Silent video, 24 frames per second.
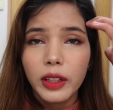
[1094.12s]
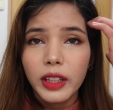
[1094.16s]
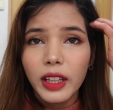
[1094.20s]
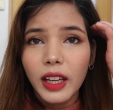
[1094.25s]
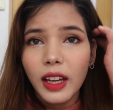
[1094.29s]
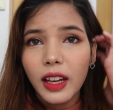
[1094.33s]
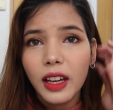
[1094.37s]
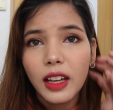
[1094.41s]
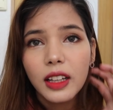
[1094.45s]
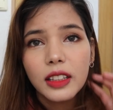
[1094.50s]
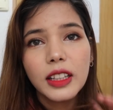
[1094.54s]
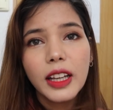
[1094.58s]

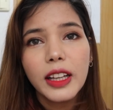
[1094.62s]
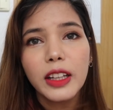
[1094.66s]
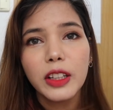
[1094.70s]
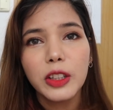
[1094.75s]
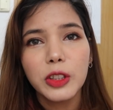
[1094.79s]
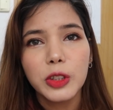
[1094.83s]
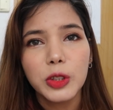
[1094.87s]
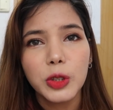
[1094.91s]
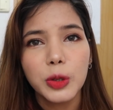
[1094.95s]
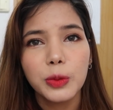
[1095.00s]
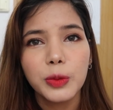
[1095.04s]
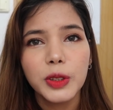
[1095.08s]
yeah, thank
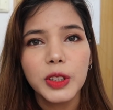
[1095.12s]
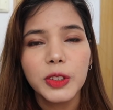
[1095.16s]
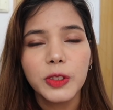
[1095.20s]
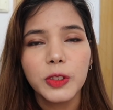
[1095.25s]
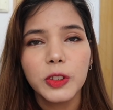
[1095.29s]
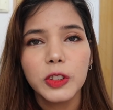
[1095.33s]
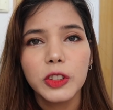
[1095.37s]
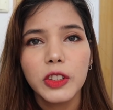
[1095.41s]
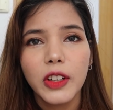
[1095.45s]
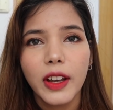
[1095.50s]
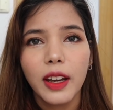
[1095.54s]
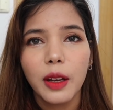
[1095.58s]
you so much
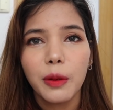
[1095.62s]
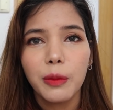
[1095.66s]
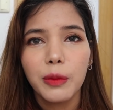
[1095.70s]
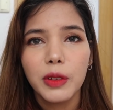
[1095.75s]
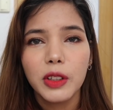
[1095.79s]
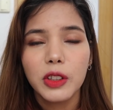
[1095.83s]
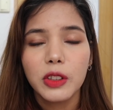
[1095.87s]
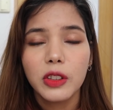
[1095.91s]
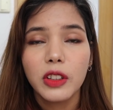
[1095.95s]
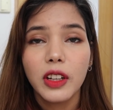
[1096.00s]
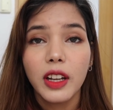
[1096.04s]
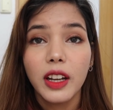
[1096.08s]
for joining
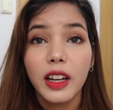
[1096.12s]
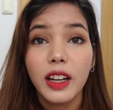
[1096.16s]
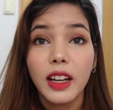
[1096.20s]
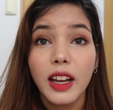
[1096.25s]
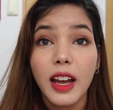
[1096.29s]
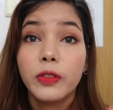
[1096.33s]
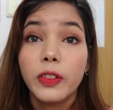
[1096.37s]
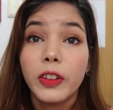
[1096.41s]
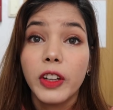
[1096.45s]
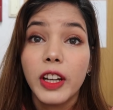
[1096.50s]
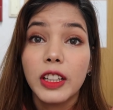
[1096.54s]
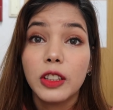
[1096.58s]
me today.
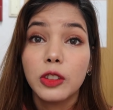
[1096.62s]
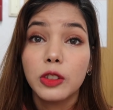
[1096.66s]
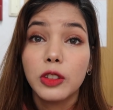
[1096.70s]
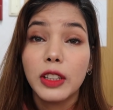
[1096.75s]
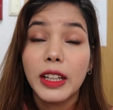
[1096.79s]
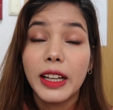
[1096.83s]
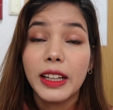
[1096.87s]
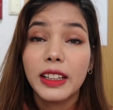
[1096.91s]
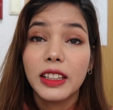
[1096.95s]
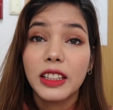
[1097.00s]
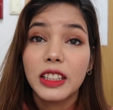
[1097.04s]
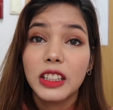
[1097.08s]
Don't forget to
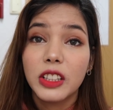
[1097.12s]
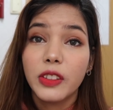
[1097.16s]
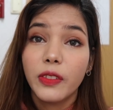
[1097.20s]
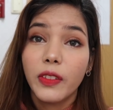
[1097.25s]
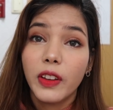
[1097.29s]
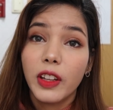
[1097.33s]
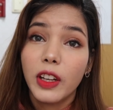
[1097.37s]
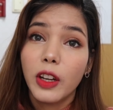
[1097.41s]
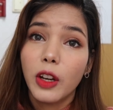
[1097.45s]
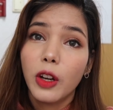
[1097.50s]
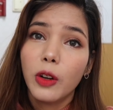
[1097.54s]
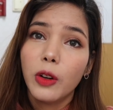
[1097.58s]
like this
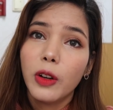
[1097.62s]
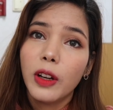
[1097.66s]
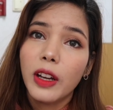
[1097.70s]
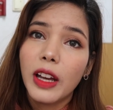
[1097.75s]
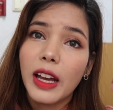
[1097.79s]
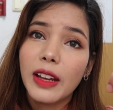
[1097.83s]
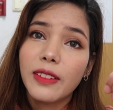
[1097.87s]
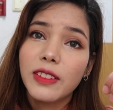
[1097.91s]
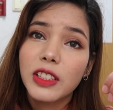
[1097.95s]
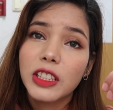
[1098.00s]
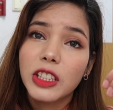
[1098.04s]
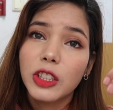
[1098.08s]
video.
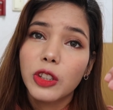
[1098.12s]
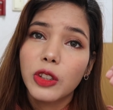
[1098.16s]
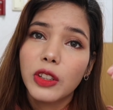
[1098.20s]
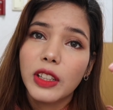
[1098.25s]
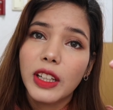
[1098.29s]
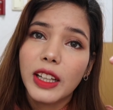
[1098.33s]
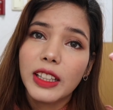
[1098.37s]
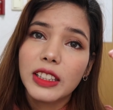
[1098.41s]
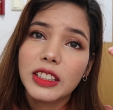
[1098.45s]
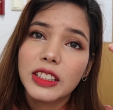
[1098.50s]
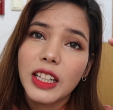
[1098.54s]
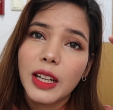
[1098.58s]
I will see you
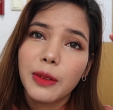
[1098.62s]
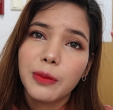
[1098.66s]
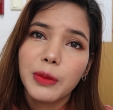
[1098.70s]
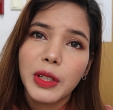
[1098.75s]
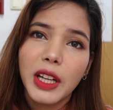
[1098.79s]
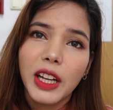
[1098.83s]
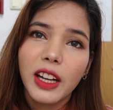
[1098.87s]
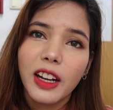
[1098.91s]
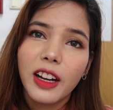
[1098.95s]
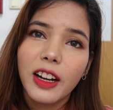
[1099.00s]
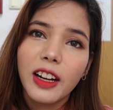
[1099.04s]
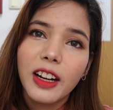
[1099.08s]
next time.
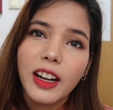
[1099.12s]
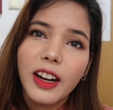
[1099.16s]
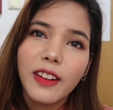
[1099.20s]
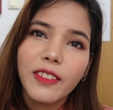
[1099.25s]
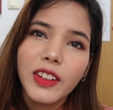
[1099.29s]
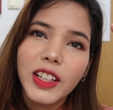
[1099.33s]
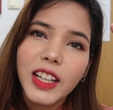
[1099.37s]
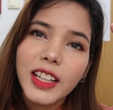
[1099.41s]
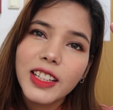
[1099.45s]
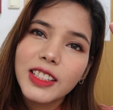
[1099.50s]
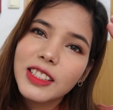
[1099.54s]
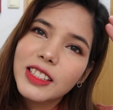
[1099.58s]
Take care, have
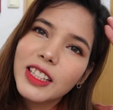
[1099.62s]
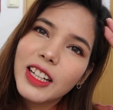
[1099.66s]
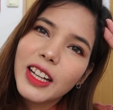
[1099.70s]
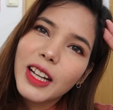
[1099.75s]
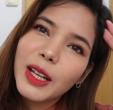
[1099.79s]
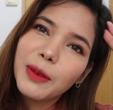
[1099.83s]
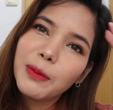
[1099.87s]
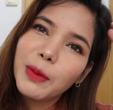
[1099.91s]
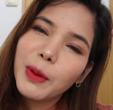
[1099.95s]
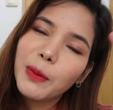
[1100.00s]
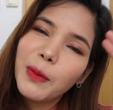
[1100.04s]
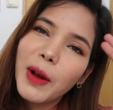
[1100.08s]
a nice
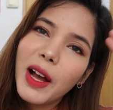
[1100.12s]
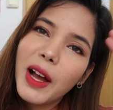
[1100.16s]
day, bye